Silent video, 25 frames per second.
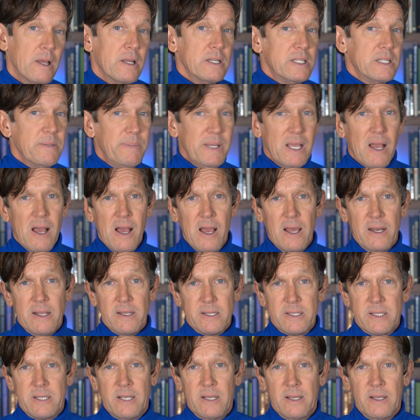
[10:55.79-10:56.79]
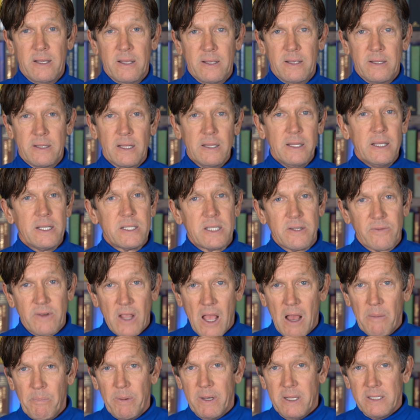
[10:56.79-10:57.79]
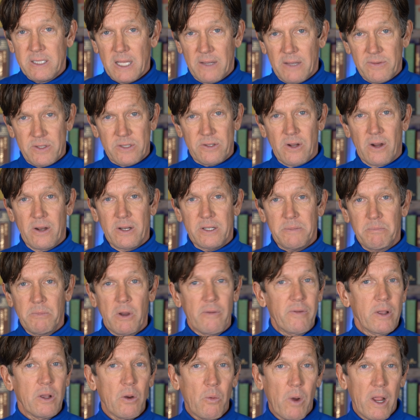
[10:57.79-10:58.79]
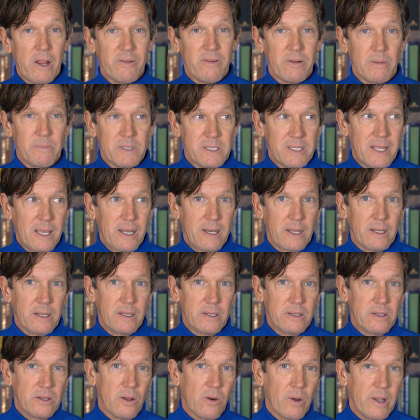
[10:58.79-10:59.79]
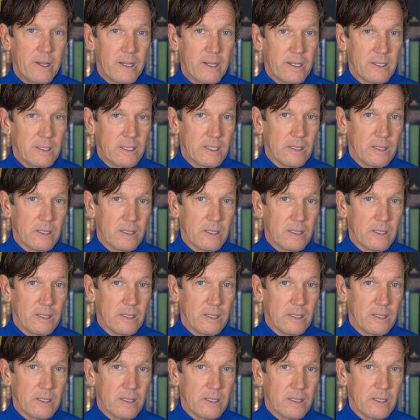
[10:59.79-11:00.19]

To be honest, the list of companies I've started moving away from is getting annoyingly